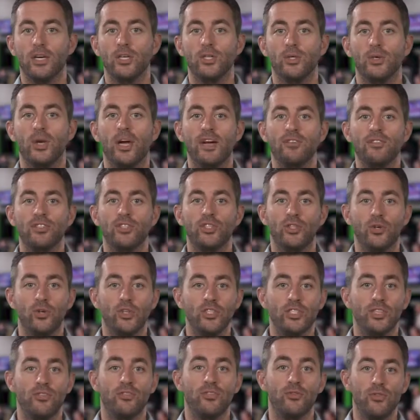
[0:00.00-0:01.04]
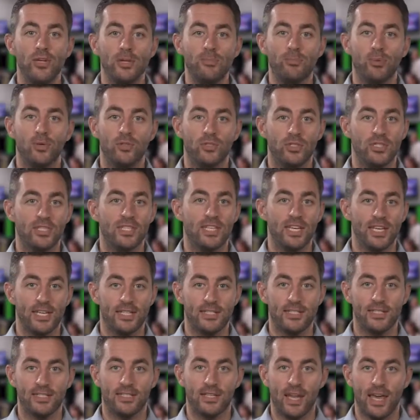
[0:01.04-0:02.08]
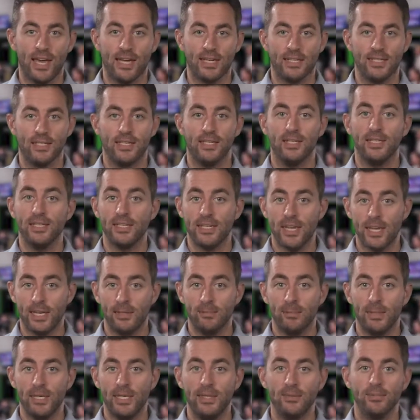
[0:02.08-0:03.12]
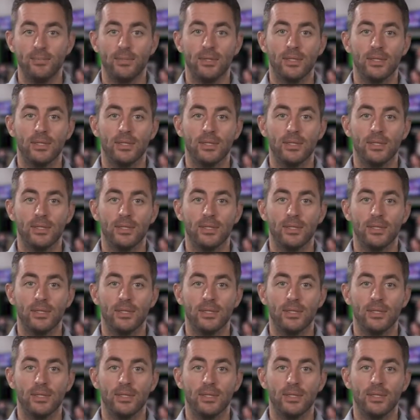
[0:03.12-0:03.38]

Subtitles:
You have a choice of 3 buttons here to select, namely